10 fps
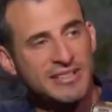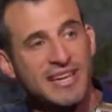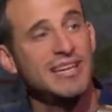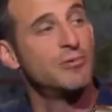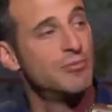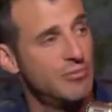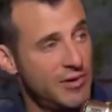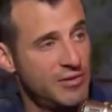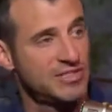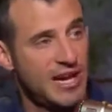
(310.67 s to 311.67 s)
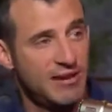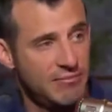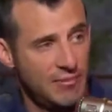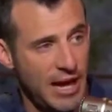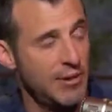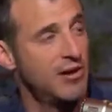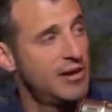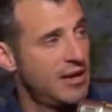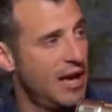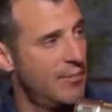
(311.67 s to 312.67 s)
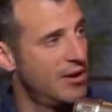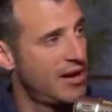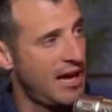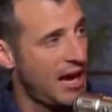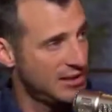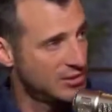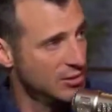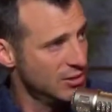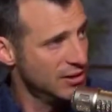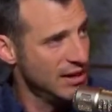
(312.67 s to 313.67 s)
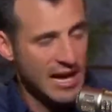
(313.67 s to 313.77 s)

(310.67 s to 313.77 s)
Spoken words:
I'm going to take you to Riverside MLK High School.